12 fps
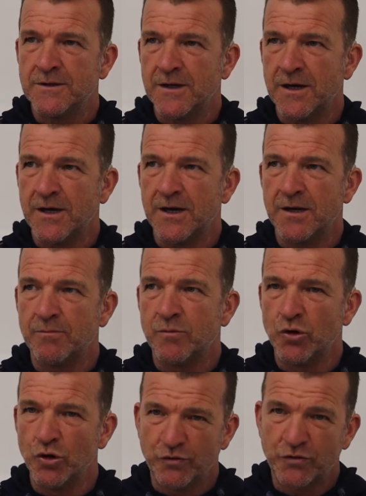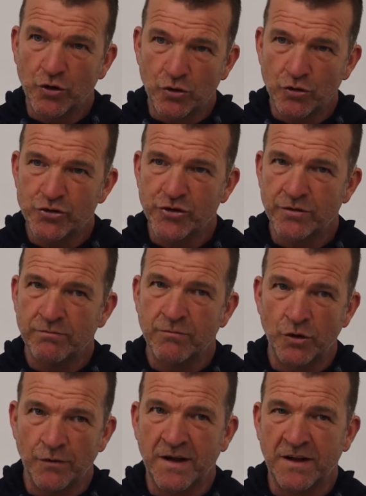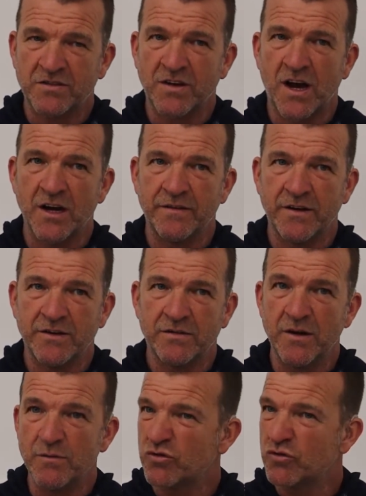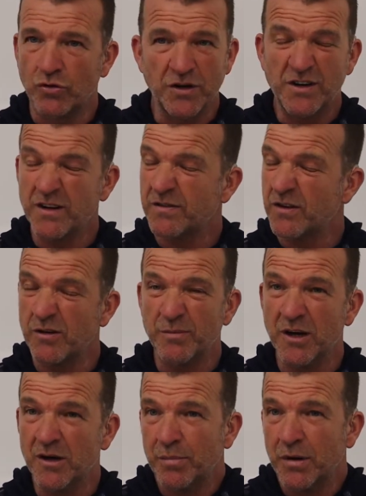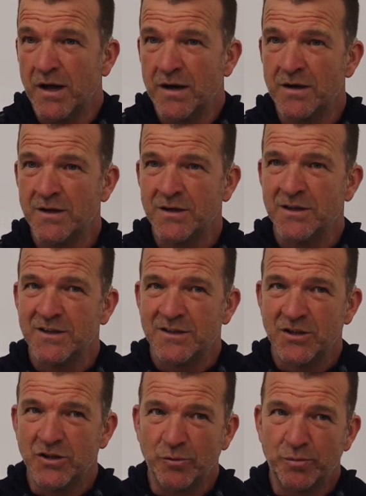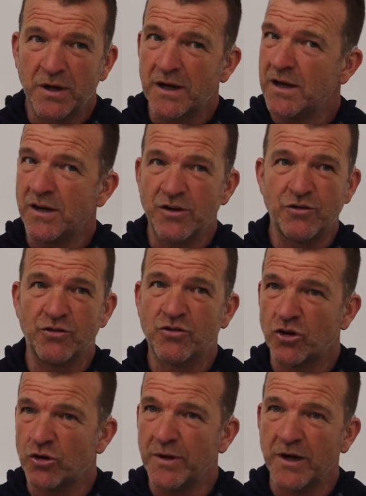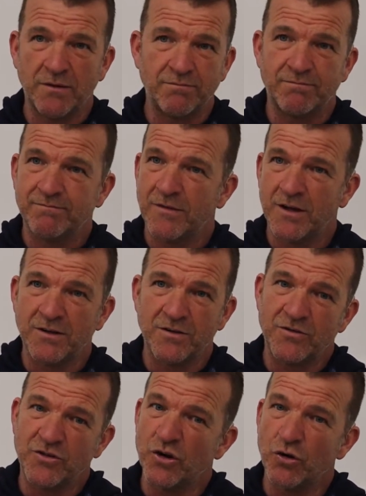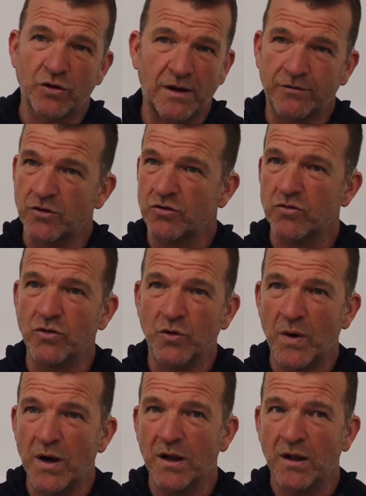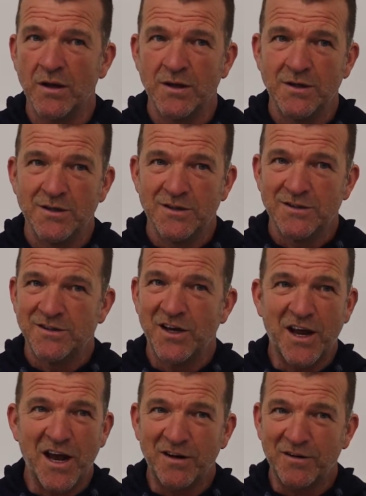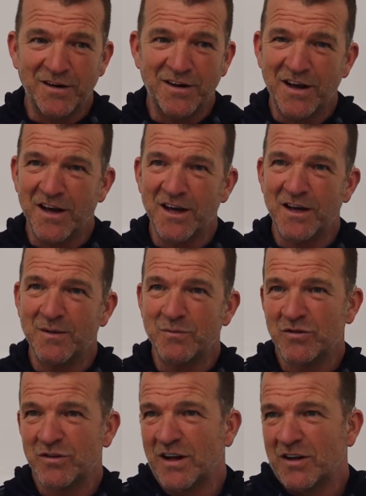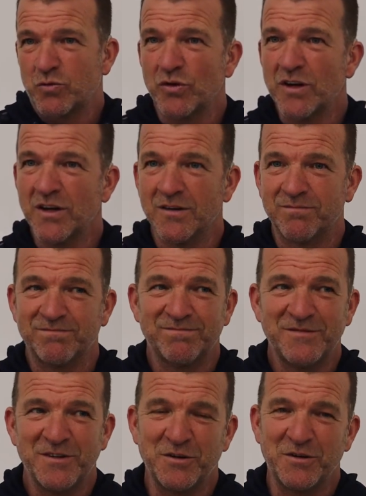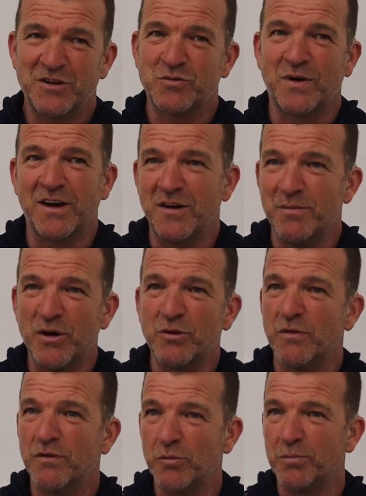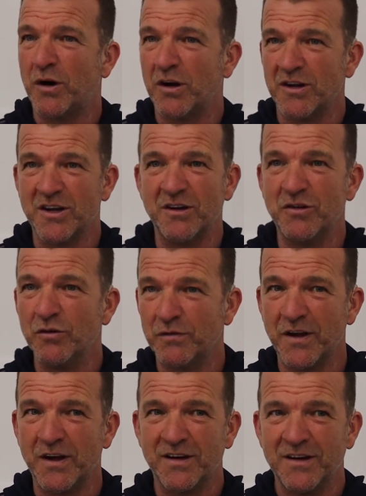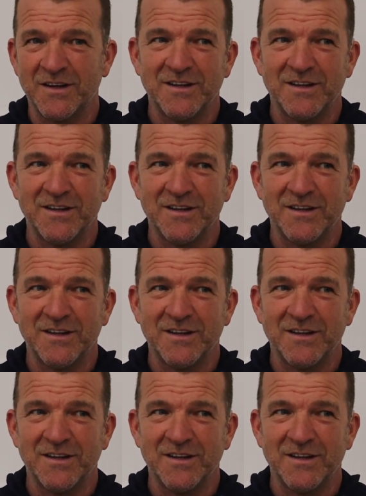Loved coaching, loved that side of it. It was totally different to being a player. You know, player, you just come in and you look after so well. You get into games, and that's what that's why you become a footballer. You love the